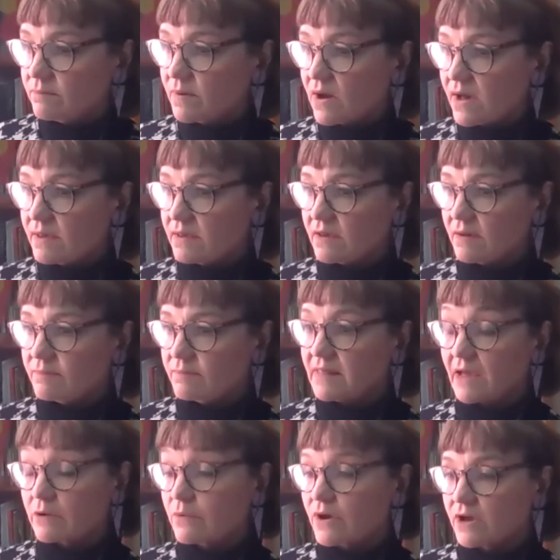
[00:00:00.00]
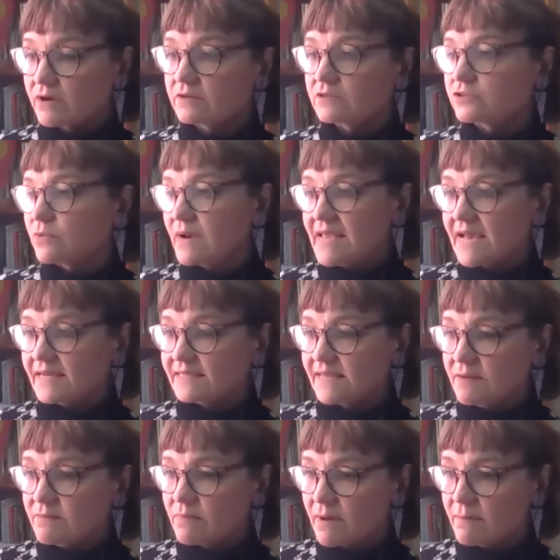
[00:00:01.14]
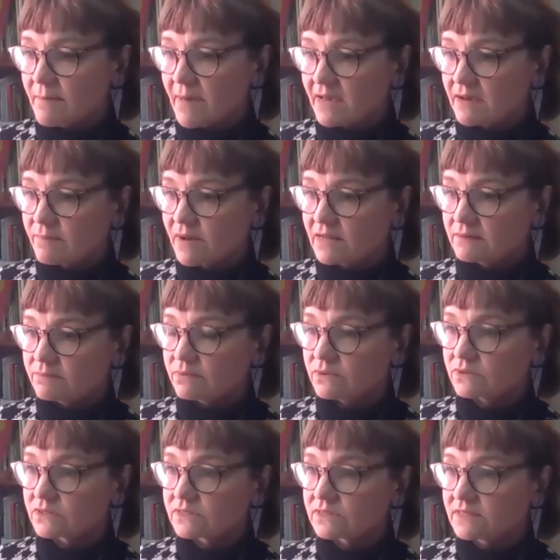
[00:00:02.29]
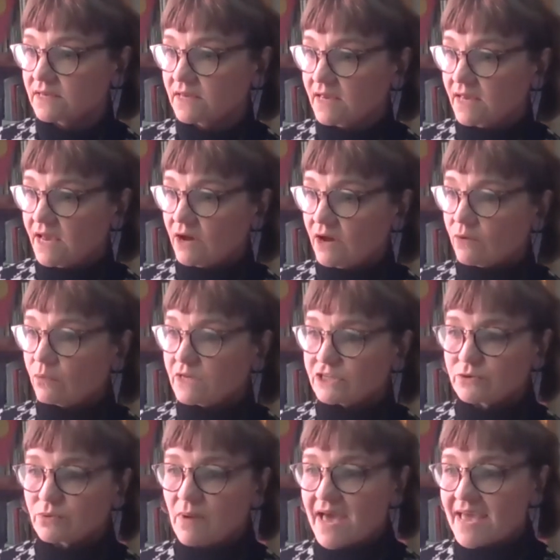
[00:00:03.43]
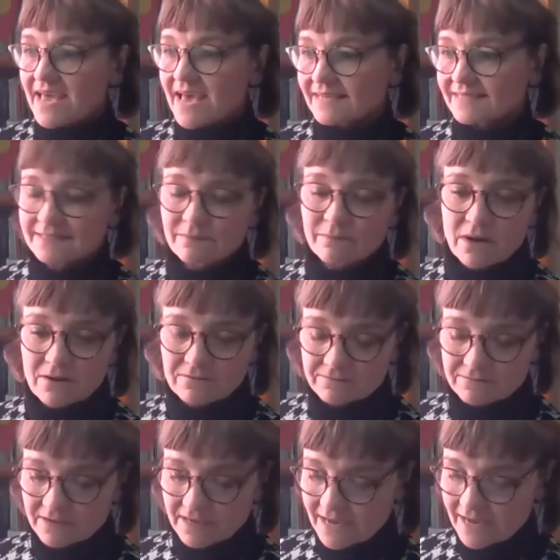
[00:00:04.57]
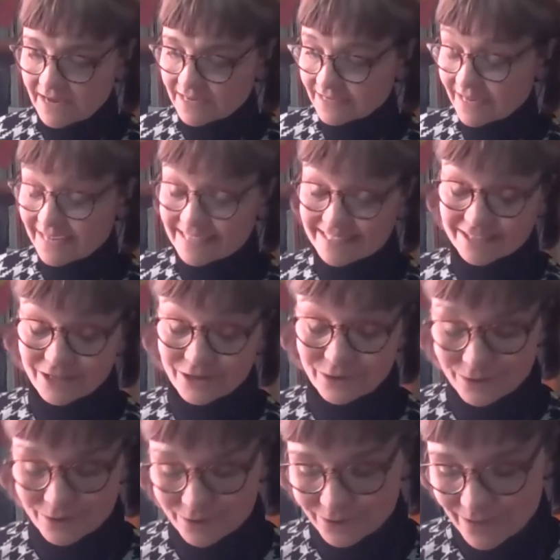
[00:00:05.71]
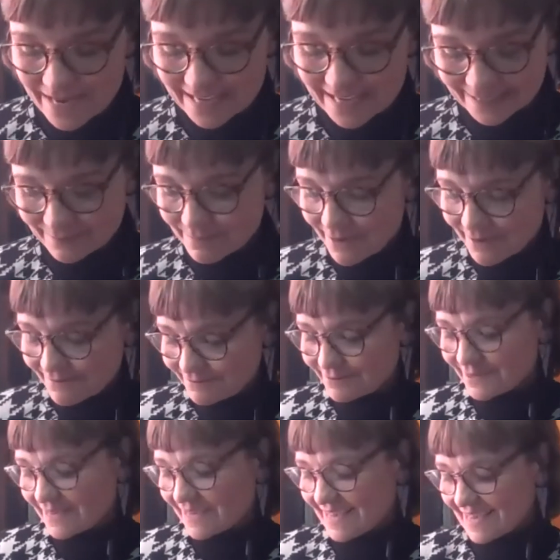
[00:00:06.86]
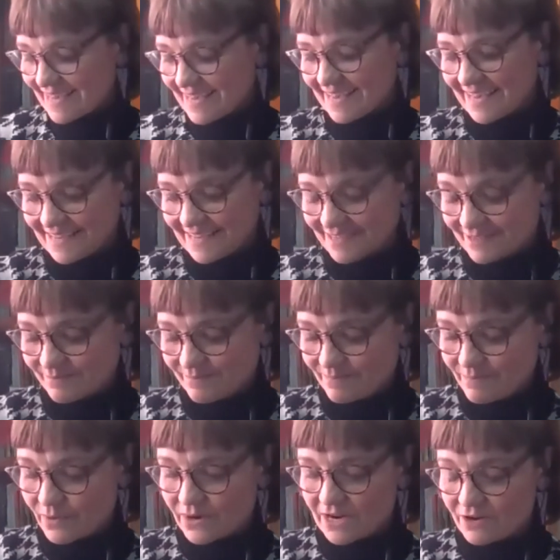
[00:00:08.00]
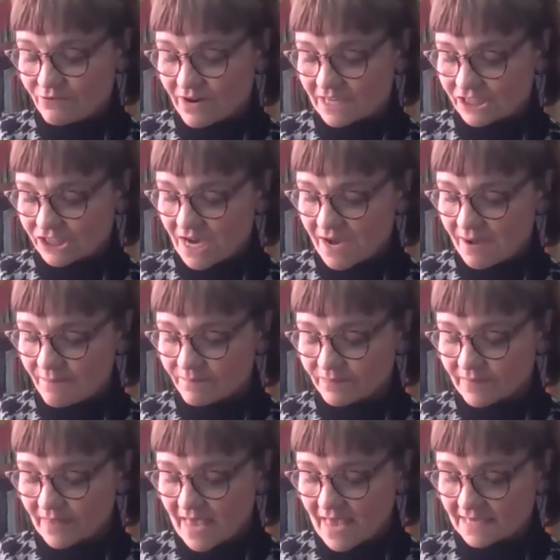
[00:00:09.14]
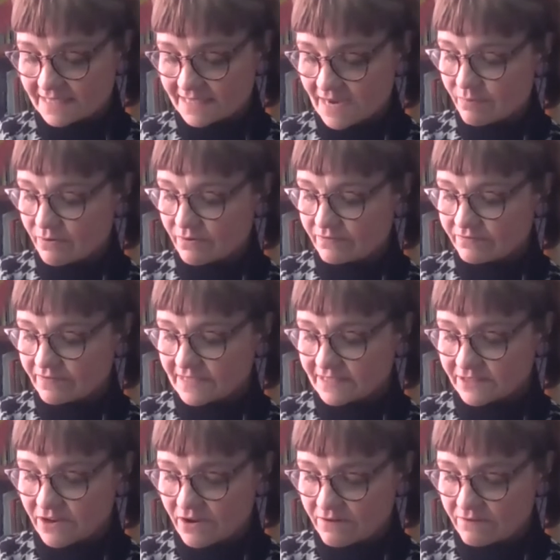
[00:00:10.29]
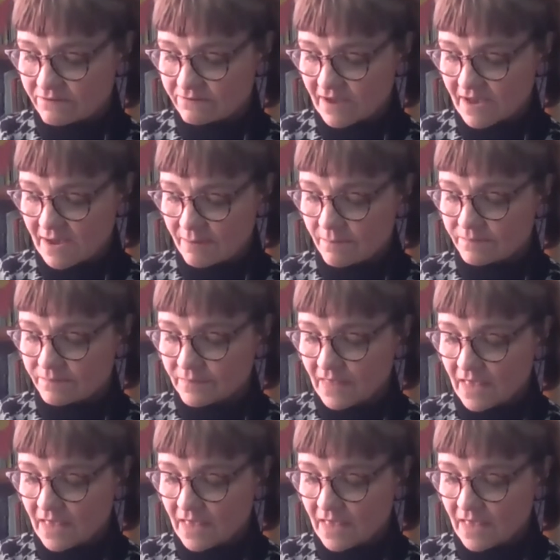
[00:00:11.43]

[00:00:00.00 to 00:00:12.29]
by uh, Black Work twenty eighteen by Magabala Books. Which Way Asimov? Uh, I had to Google Asimov, uh, born in Russia and a professor of um,